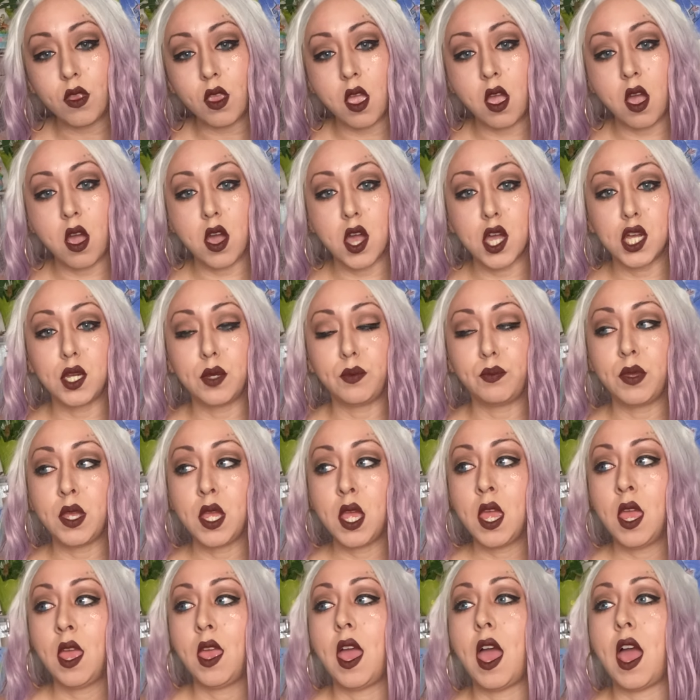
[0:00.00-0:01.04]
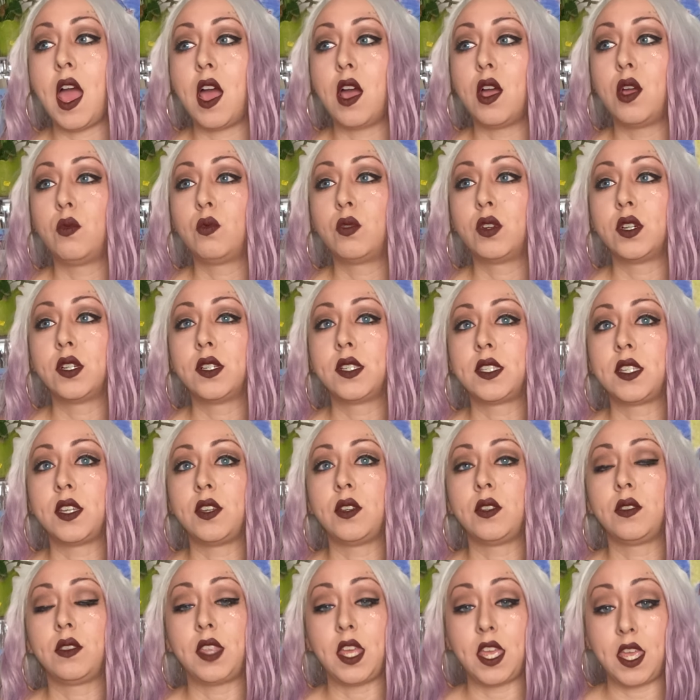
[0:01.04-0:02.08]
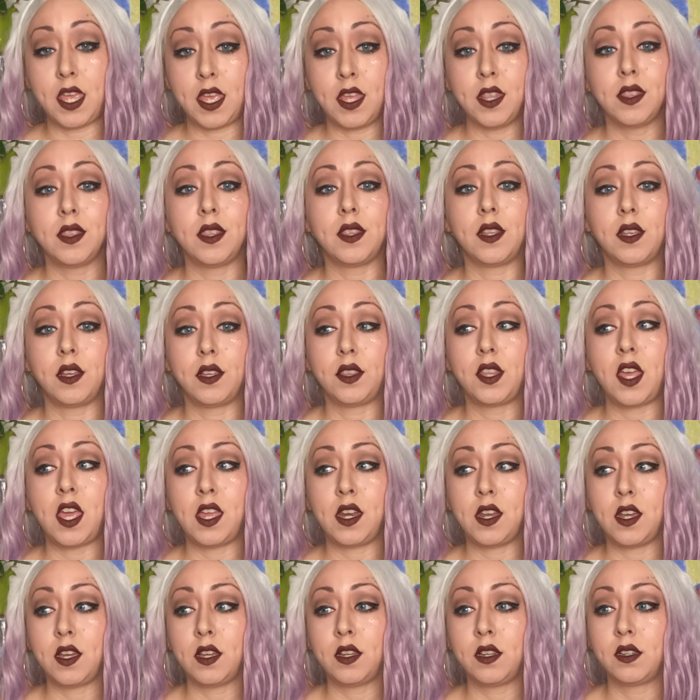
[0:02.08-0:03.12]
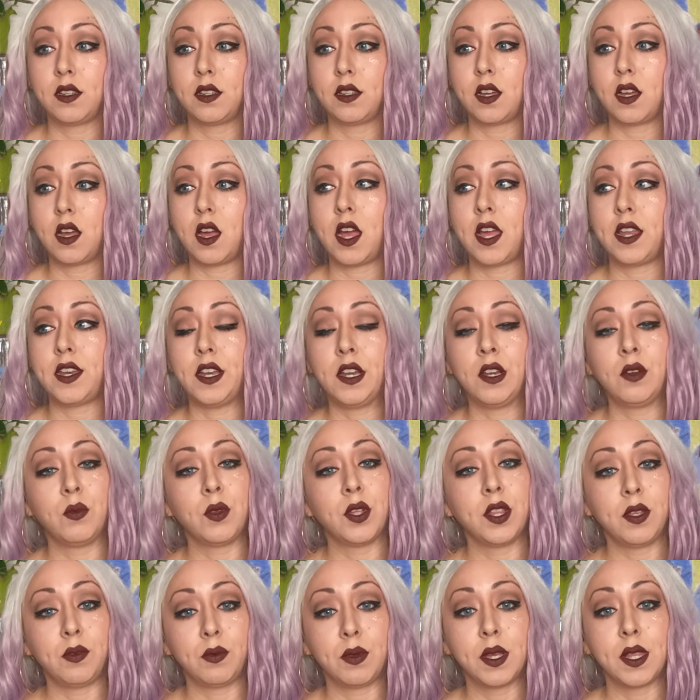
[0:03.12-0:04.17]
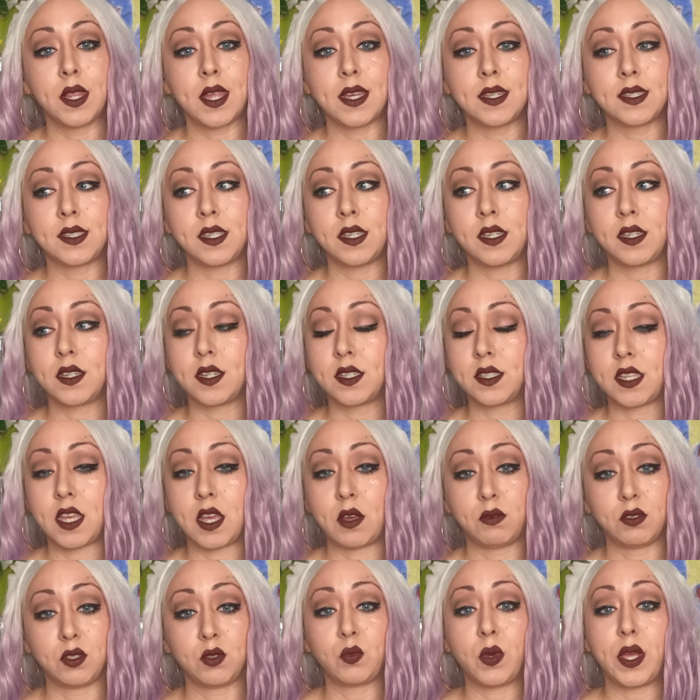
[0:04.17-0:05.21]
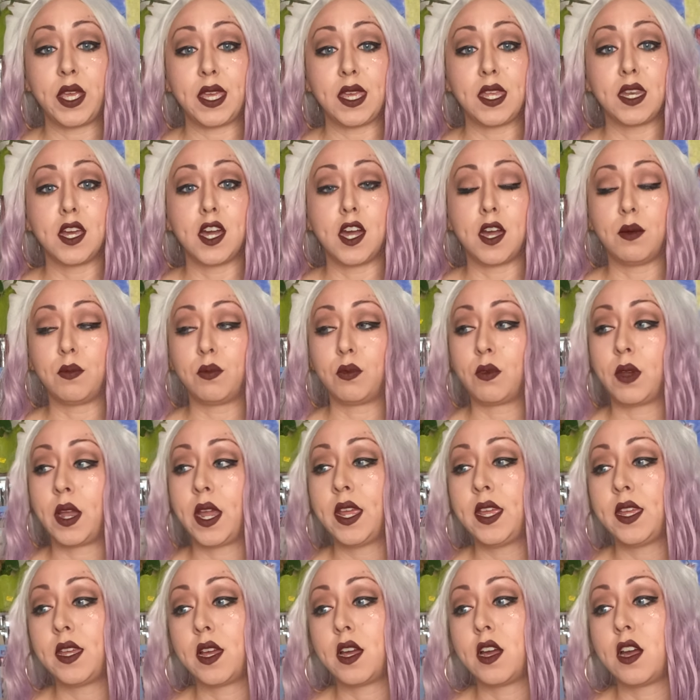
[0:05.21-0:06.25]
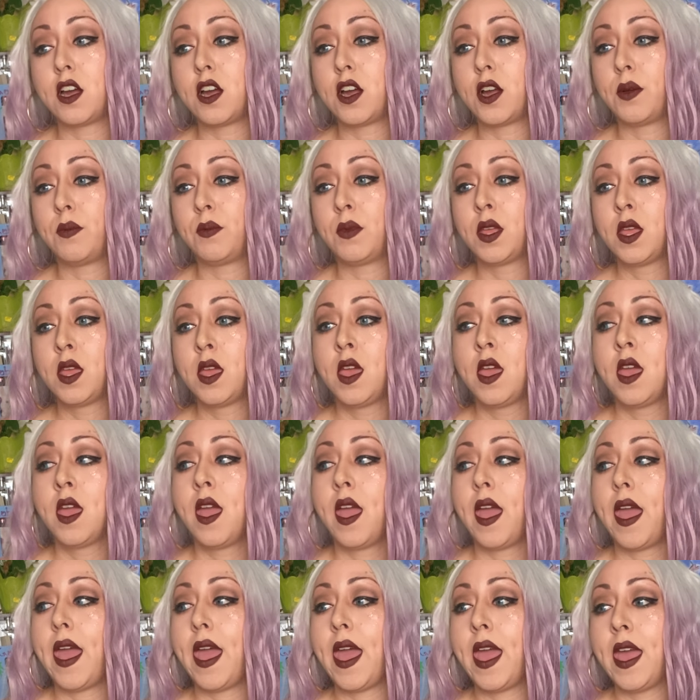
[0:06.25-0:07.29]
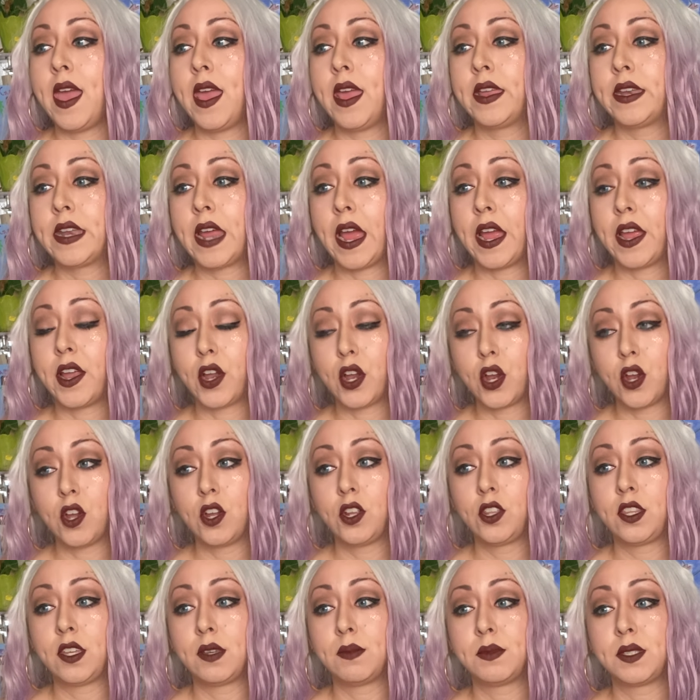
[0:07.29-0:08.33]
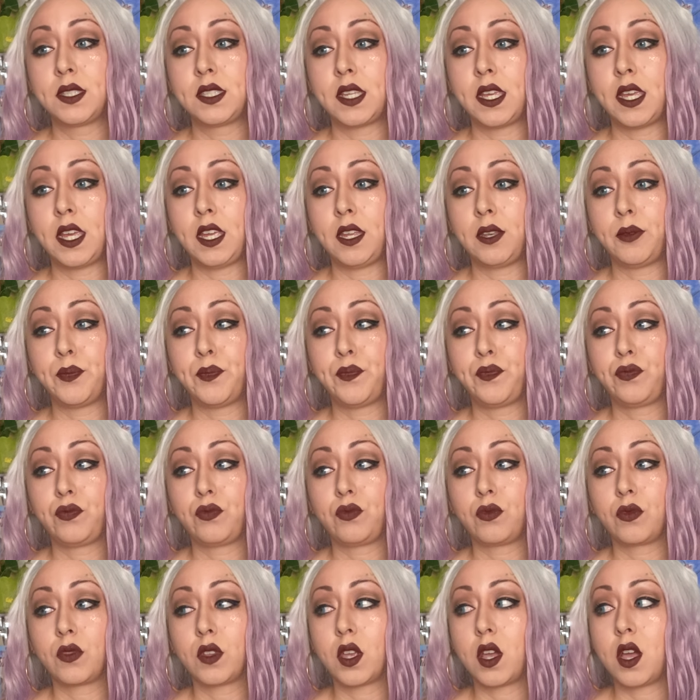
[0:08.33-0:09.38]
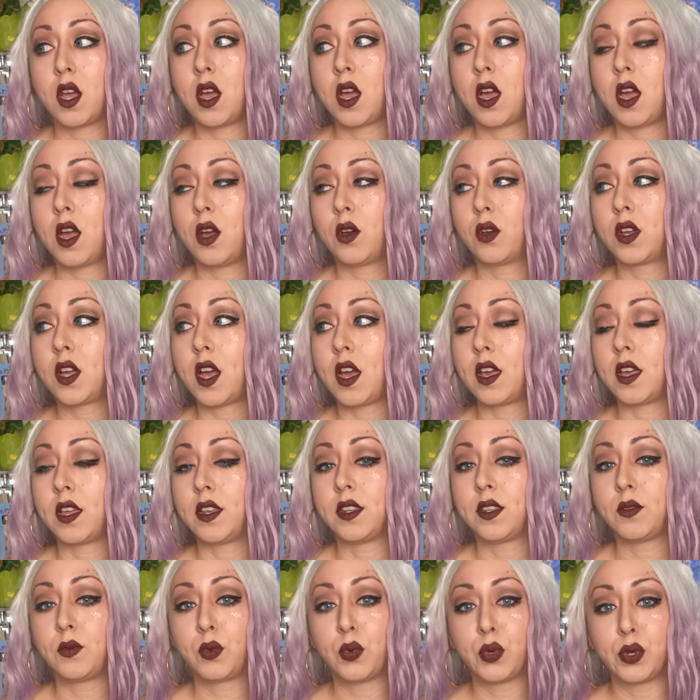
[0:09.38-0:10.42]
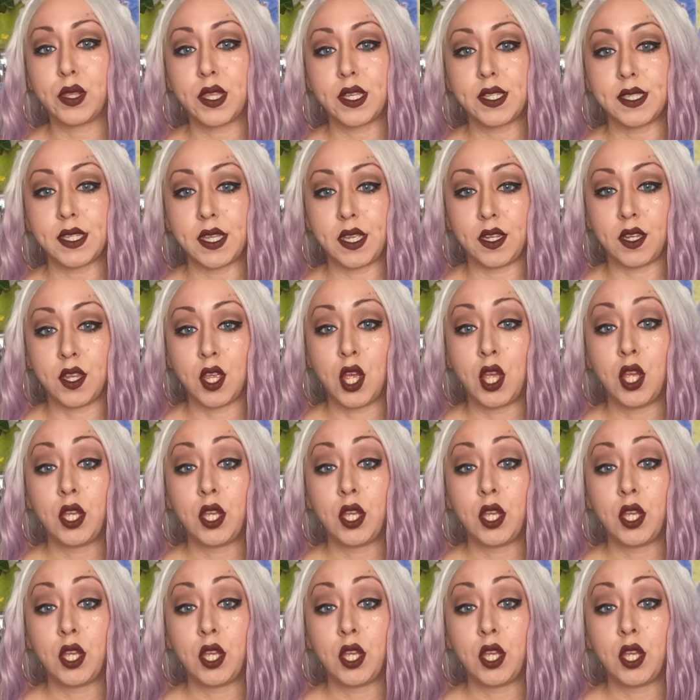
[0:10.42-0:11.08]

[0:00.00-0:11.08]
I was in Theta, I didn't really realize it because I was waking up, right? And I heard them saying, God, what are they saying?